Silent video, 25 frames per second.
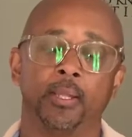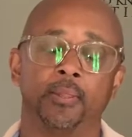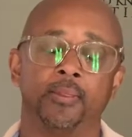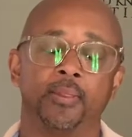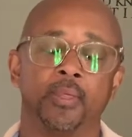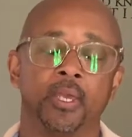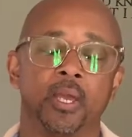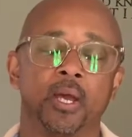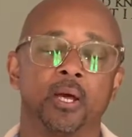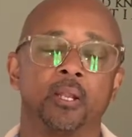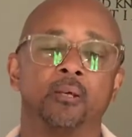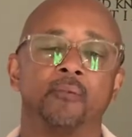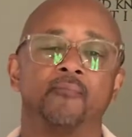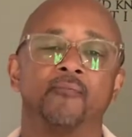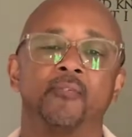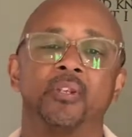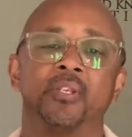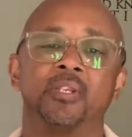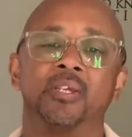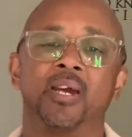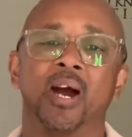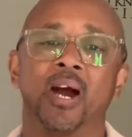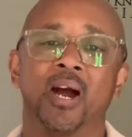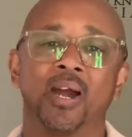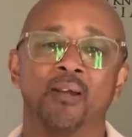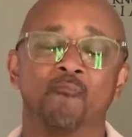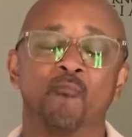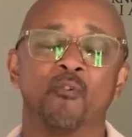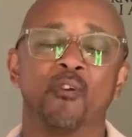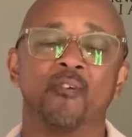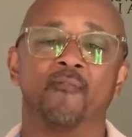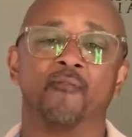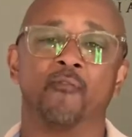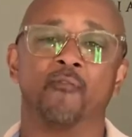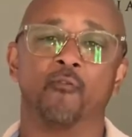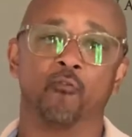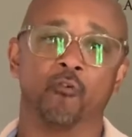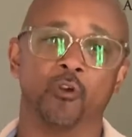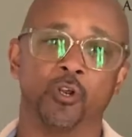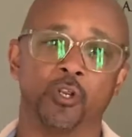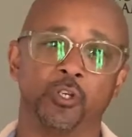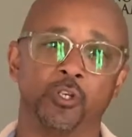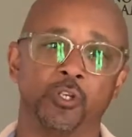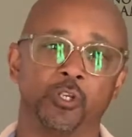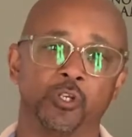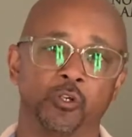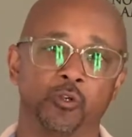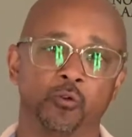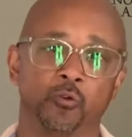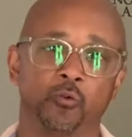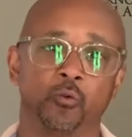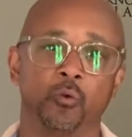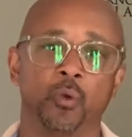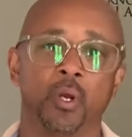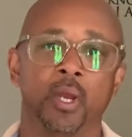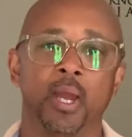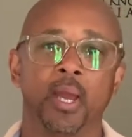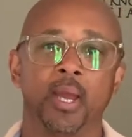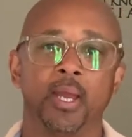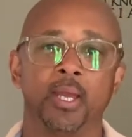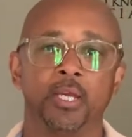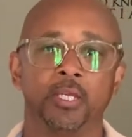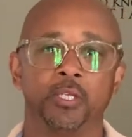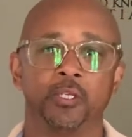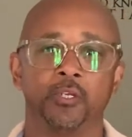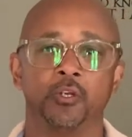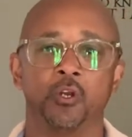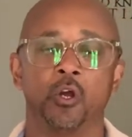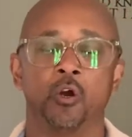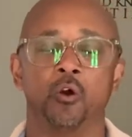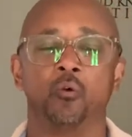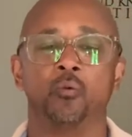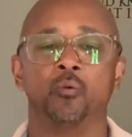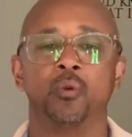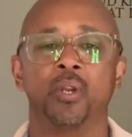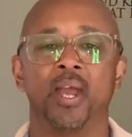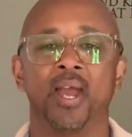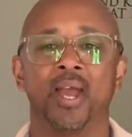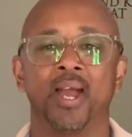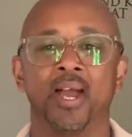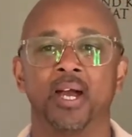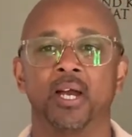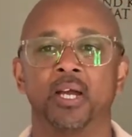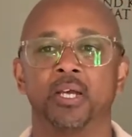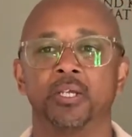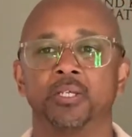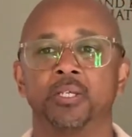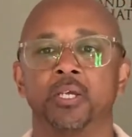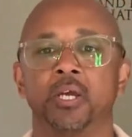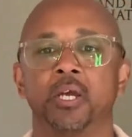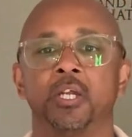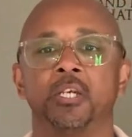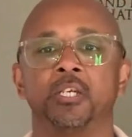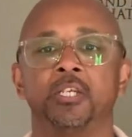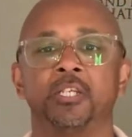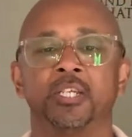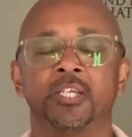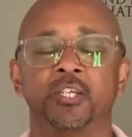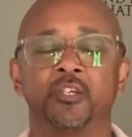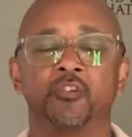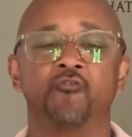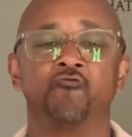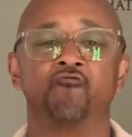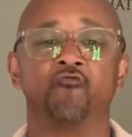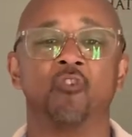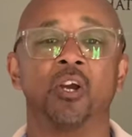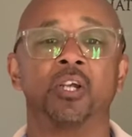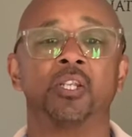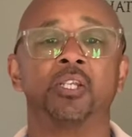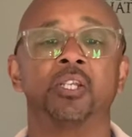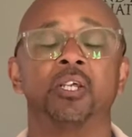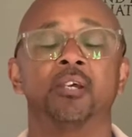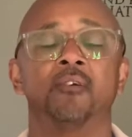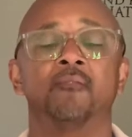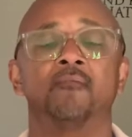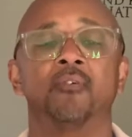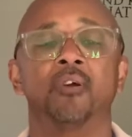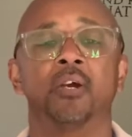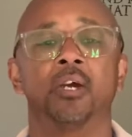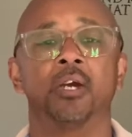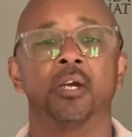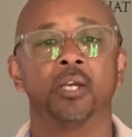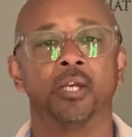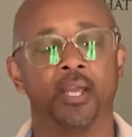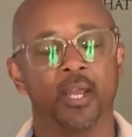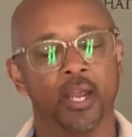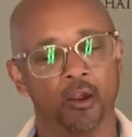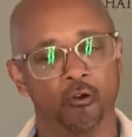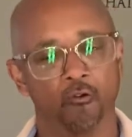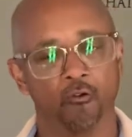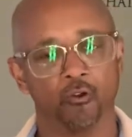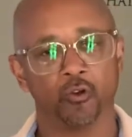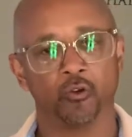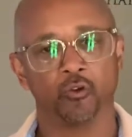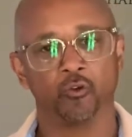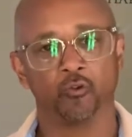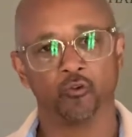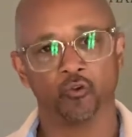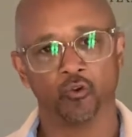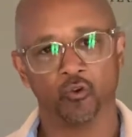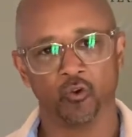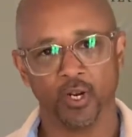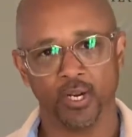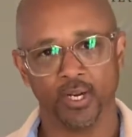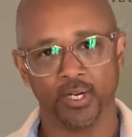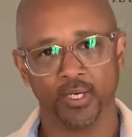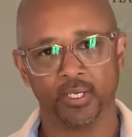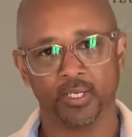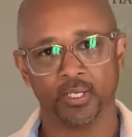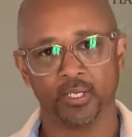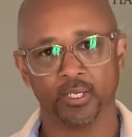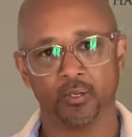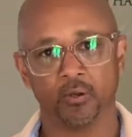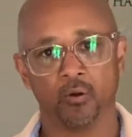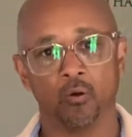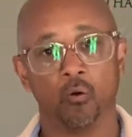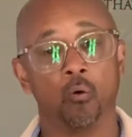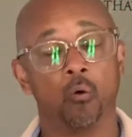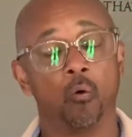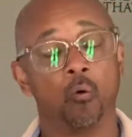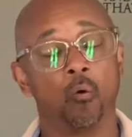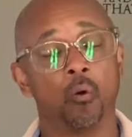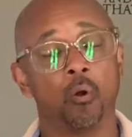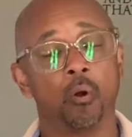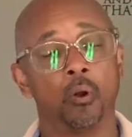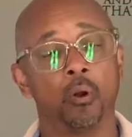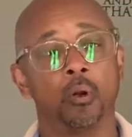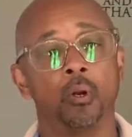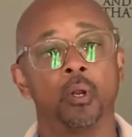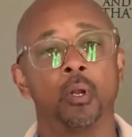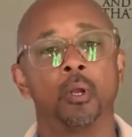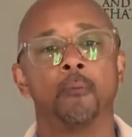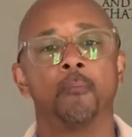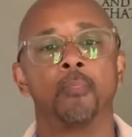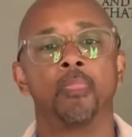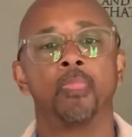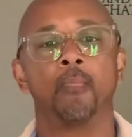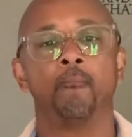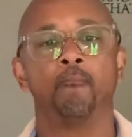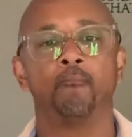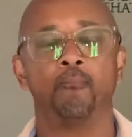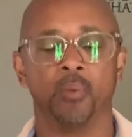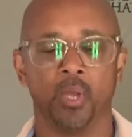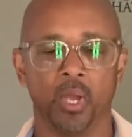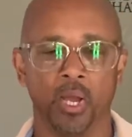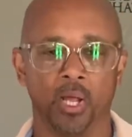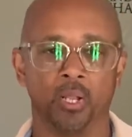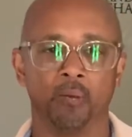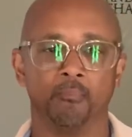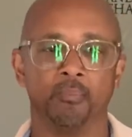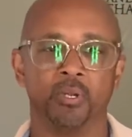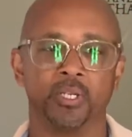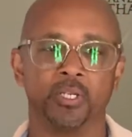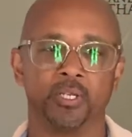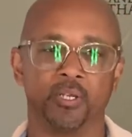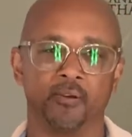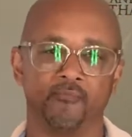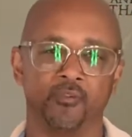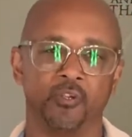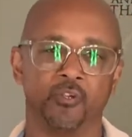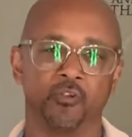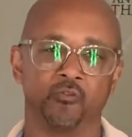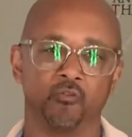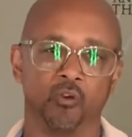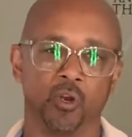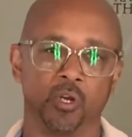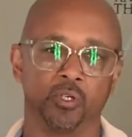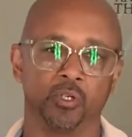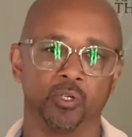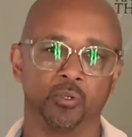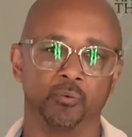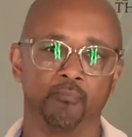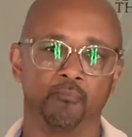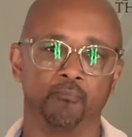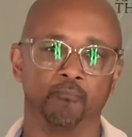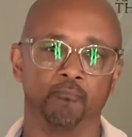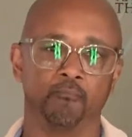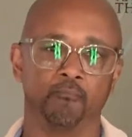The elephant I'm referring to is known as destructive character traits, or elements of destruction.